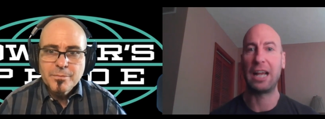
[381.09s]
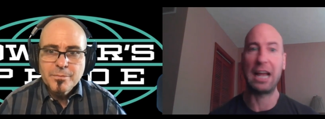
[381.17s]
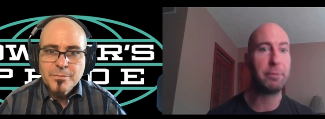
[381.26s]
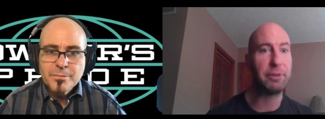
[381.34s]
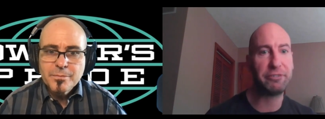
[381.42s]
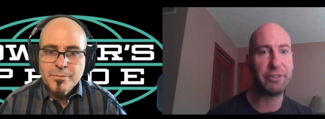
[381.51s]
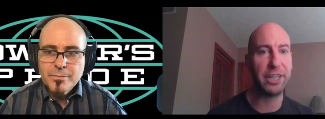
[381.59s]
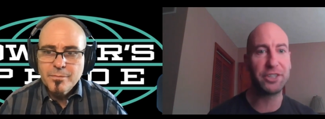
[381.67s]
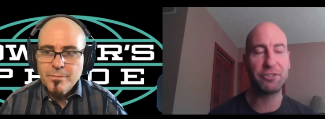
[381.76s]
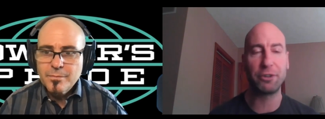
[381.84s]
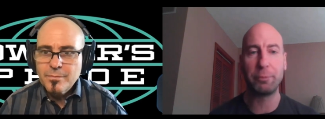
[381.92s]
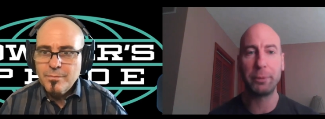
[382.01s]
Speaker 1: happy
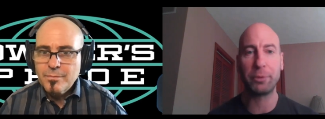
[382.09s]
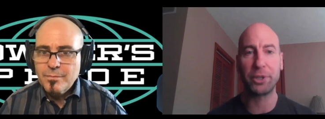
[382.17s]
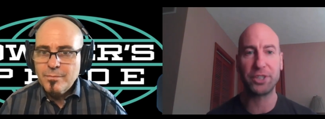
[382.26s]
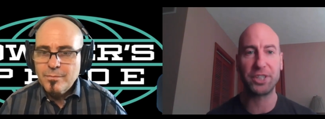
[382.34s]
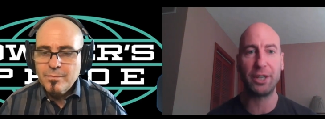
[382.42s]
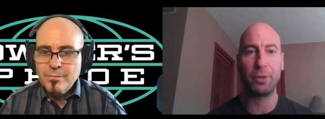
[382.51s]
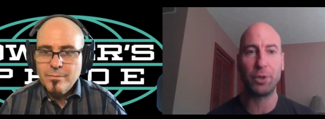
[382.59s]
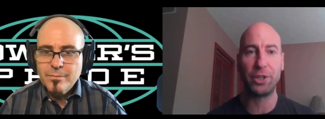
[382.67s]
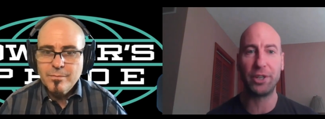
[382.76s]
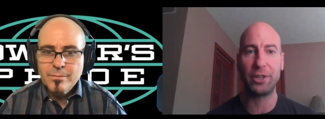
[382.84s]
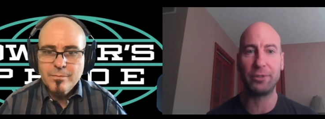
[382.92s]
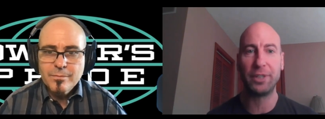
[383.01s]
face for people to see
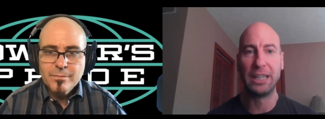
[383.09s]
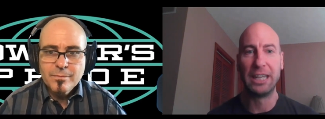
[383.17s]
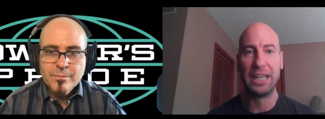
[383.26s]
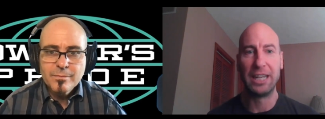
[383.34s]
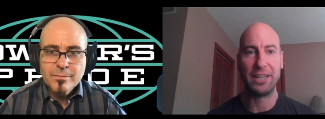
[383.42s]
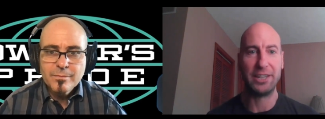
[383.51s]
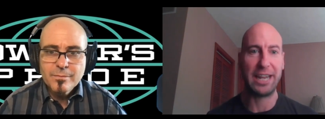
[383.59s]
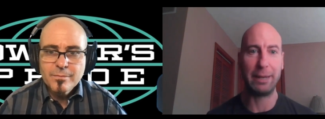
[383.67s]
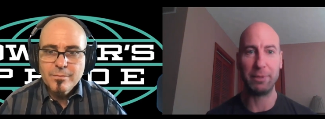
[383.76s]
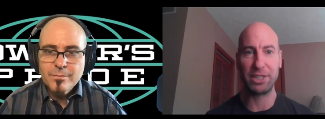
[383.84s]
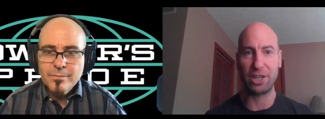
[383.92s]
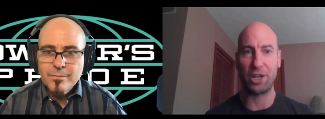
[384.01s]
when their
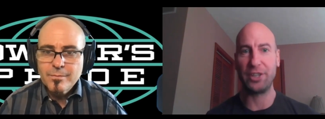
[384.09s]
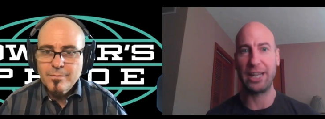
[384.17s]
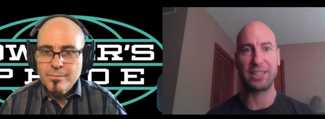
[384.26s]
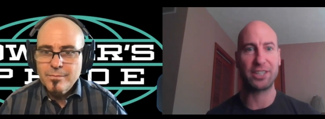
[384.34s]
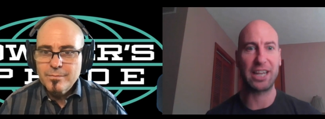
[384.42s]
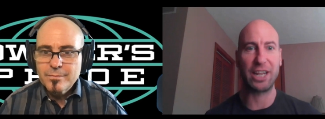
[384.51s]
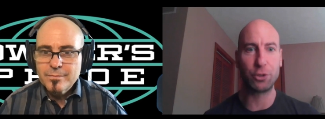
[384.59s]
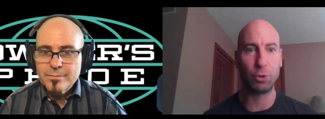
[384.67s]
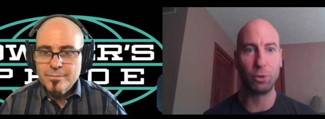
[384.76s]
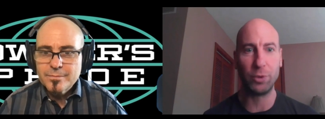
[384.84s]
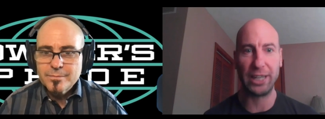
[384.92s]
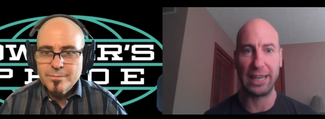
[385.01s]
name is on that
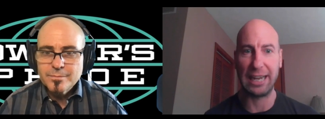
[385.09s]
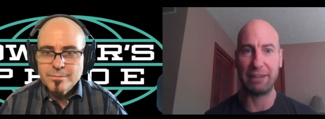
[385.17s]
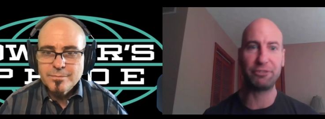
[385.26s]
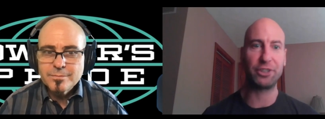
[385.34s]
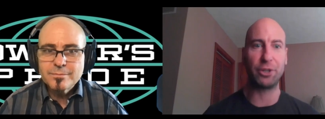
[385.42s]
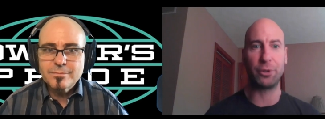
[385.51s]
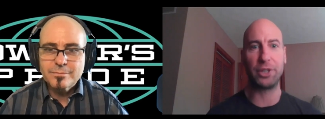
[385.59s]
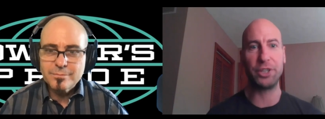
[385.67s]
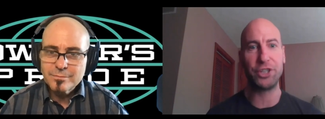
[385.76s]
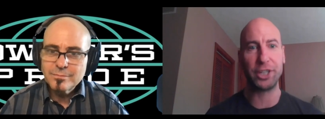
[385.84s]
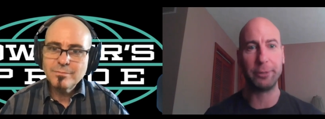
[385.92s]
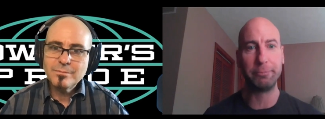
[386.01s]
schedule when they have to go to
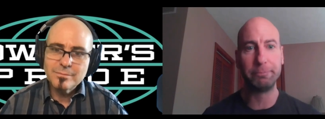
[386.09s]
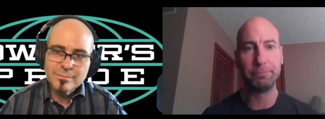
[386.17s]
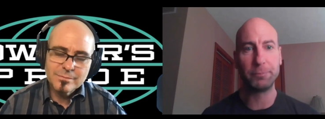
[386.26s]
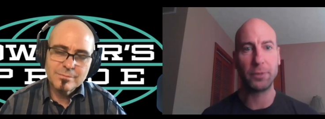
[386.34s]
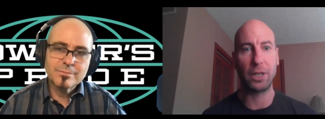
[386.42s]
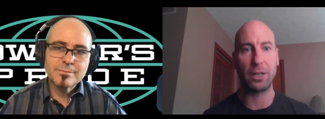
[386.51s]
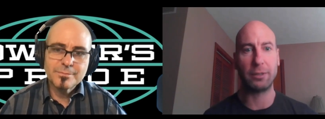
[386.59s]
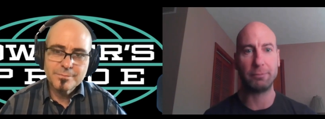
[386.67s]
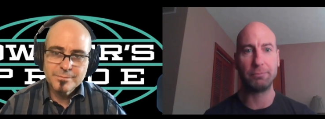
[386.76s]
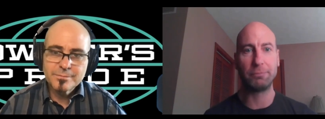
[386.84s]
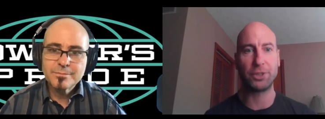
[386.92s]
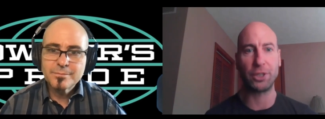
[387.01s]
the gym.
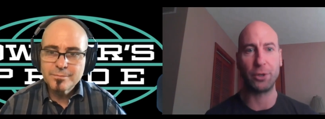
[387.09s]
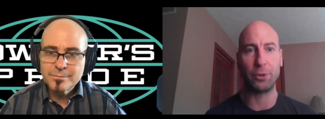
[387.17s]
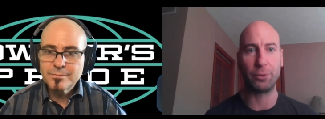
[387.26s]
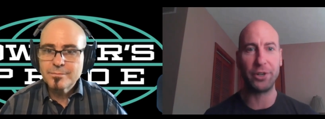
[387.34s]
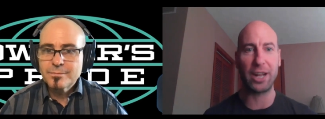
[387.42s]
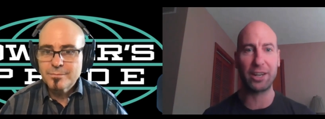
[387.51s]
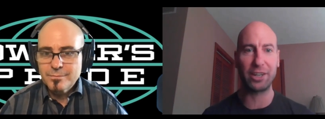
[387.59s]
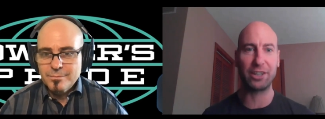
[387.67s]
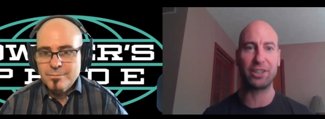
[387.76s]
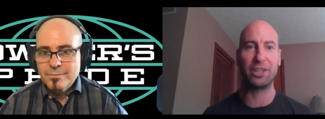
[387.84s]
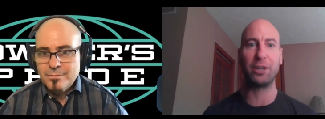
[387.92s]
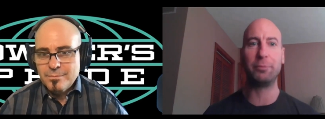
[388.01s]
Um, so they're
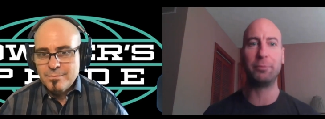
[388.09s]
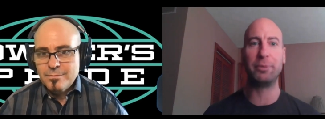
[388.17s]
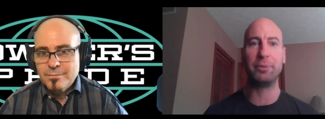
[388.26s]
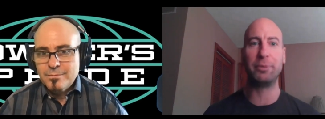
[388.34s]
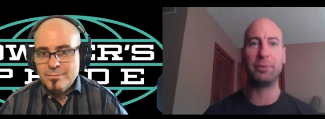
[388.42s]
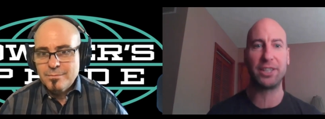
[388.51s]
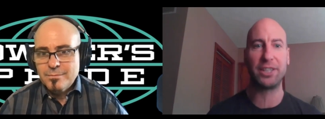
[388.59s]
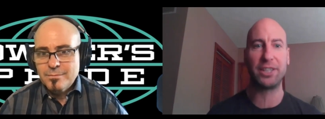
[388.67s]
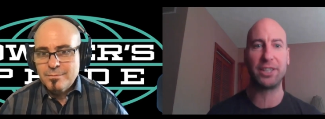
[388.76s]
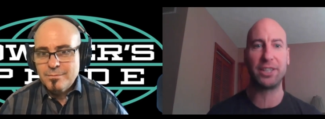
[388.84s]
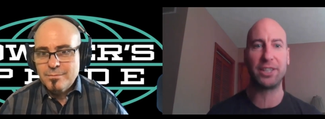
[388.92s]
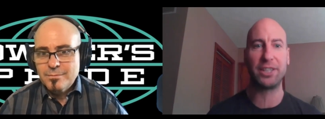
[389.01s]
not going to come
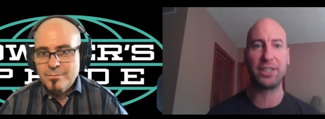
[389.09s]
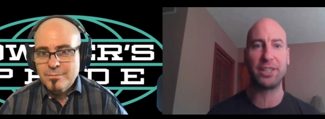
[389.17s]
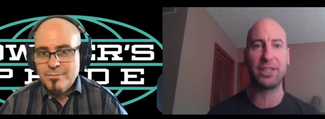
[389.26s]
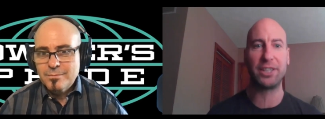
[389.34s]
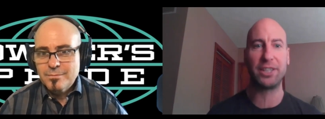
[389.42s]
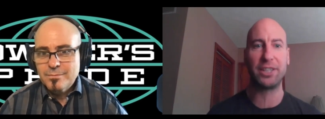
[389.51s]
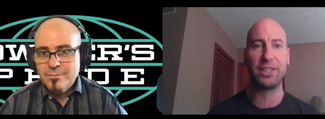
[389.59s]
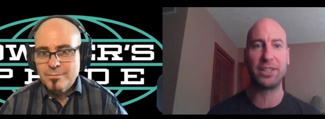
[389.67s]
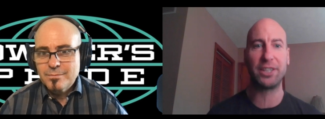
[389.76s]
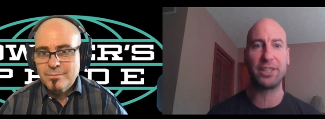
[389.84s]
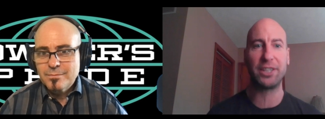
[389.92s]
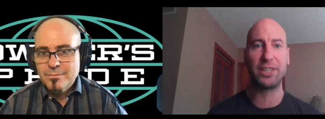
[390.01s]
in and see some guy who doesn't
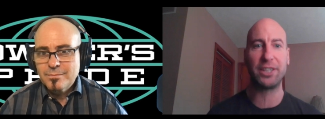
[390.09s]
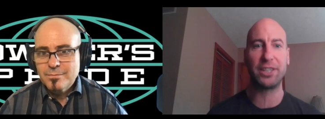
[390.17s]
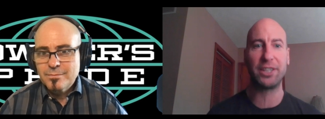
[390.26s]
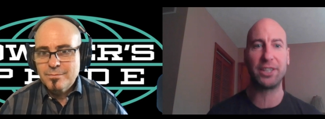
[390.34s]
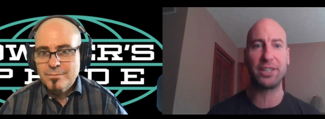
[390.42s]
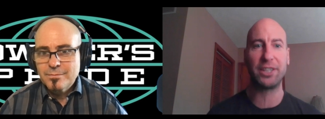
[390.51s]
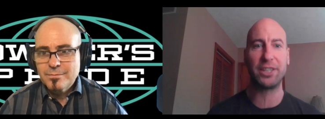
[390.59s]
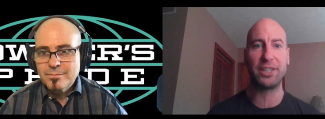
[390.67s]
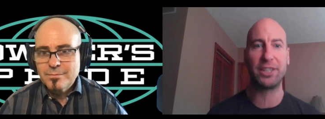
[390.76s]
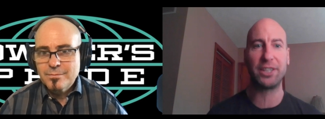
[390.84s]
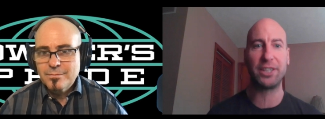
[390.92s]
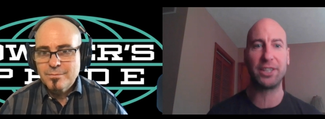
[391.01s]
want to be there.
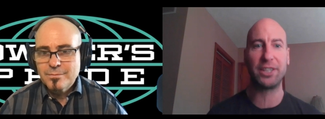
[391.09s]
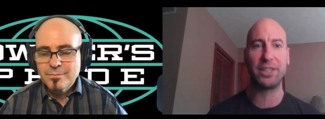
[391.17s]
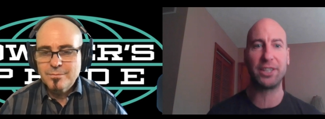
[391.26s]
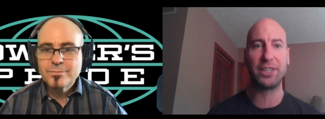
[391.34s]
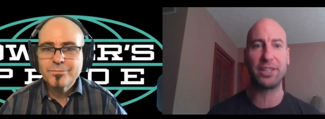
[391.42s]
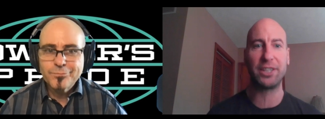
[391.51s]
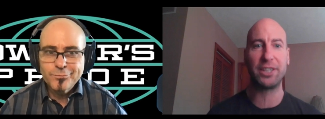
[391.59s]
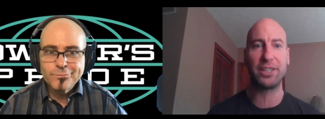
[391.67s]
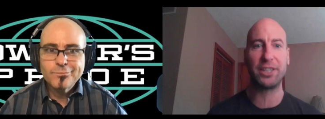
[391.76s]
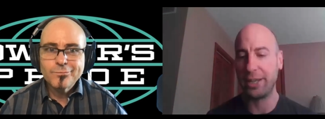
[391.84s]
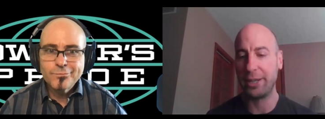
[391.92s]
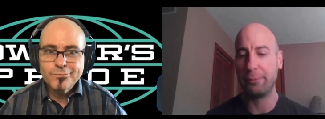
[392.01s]
I want to be
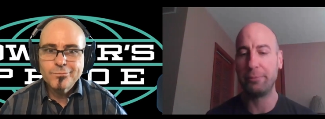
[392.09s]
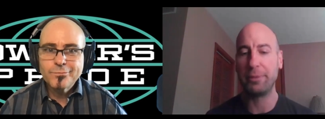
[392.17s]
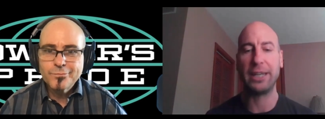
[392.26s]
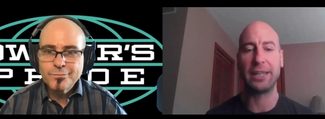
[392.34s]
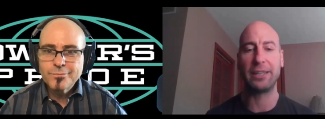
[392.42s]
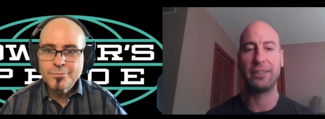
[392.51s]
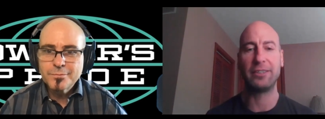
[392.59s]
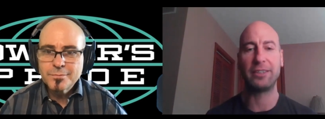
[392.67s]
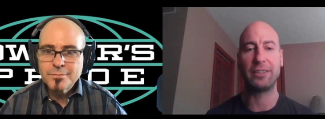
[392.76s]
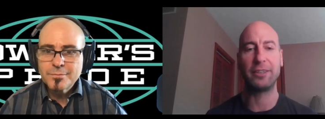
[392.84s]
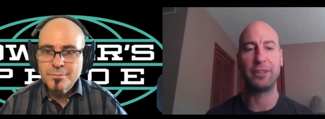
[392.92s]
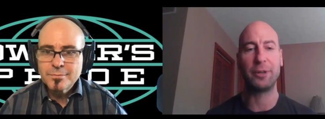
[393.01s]
there for them,
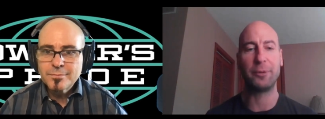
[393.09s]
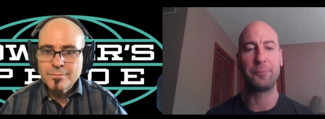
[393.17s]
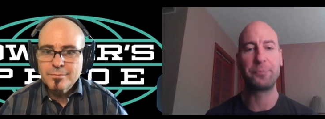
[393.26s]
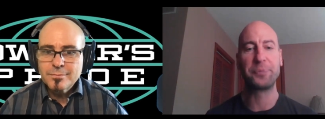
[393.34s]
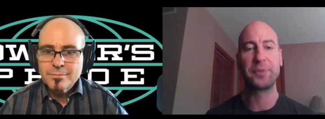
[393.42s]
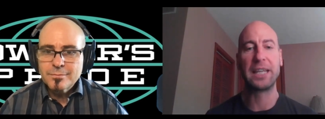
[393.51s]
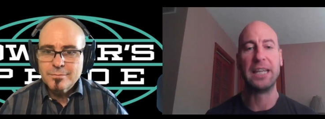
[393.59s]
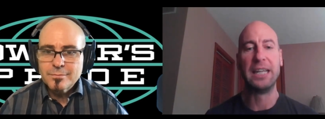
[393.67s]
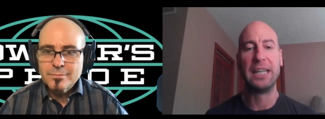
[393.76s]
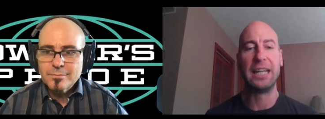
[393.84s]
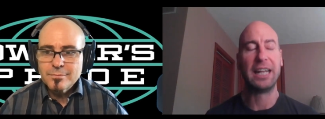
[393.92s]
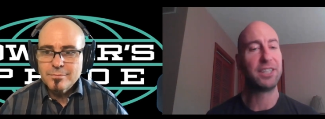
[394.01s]
and you know,
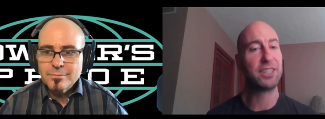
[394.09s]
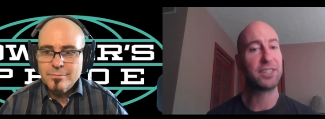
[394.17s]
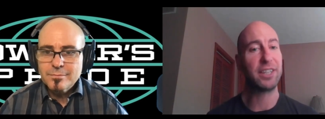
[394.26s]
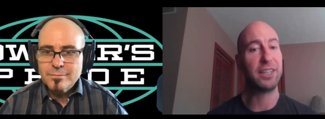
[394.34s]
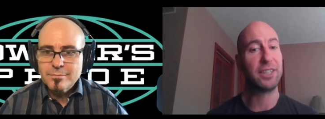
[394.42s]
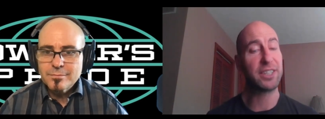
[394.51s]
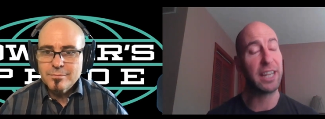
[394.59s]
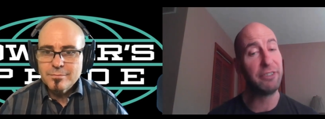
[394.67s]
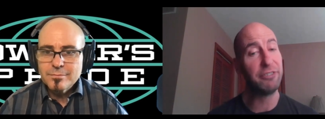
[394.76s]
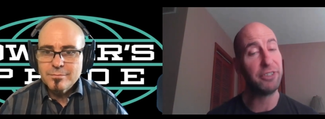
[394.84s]
and, and